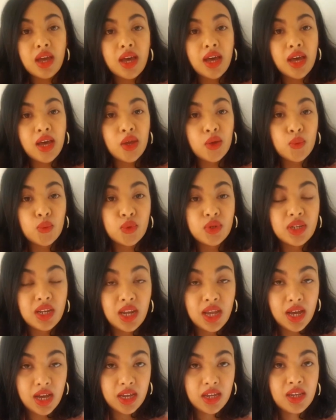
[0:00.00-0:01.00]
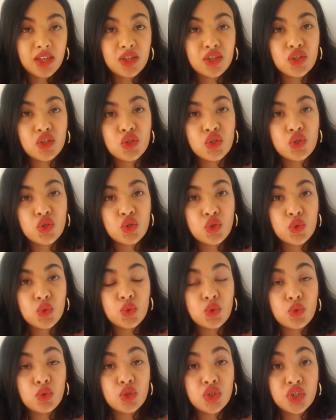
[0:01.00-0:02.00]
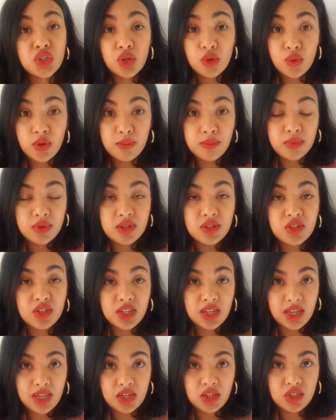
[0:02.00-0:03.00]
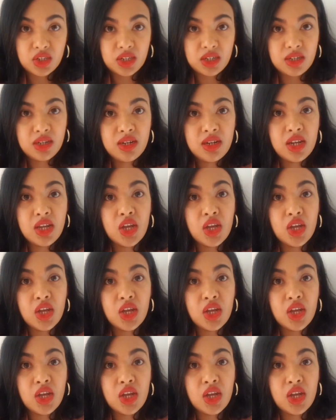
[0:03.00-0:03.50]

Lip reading: I would like to show appreciation